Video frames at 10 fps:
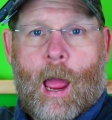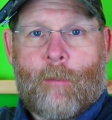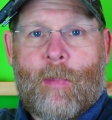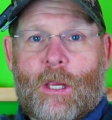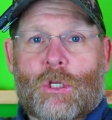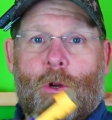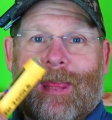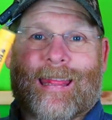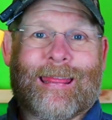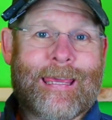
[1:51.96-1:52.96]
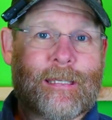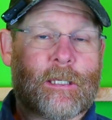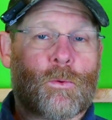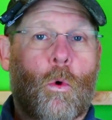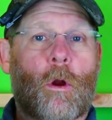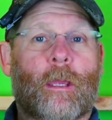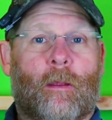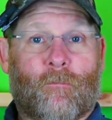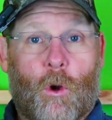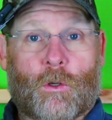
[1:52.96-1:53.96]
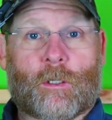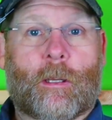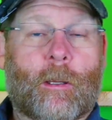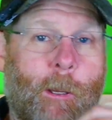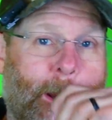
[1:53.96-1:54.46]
I make sure that this is working first,